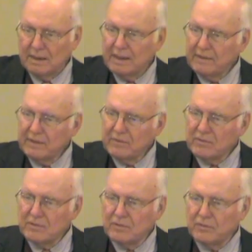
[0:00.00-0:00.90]
I think
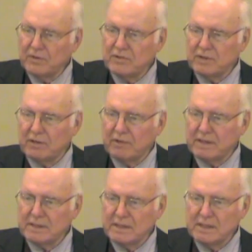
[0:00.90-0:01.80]
this is the first
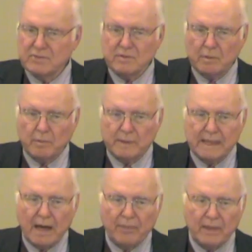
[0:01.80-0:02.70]
generation in history where we
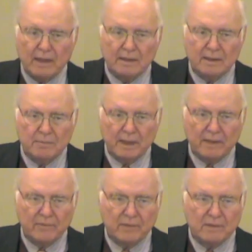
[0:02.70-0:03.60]
doubt that about
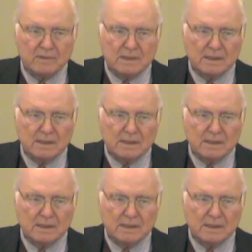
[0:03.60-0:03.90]
ourselves.